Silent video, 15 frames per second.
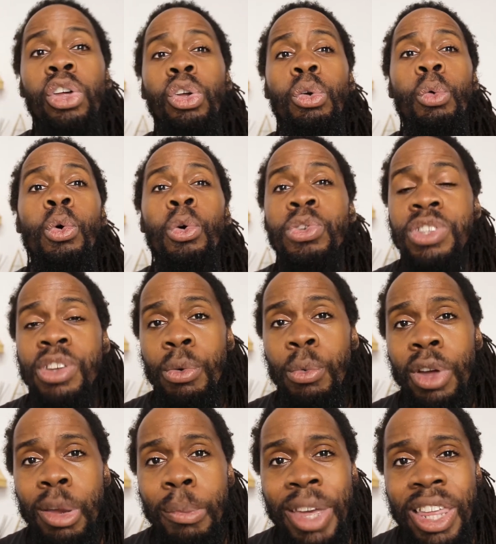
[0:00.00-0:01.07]
You also
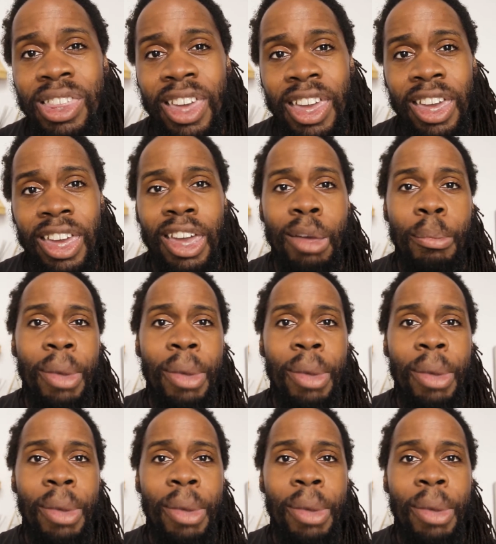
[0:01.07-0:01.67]
want to be thinking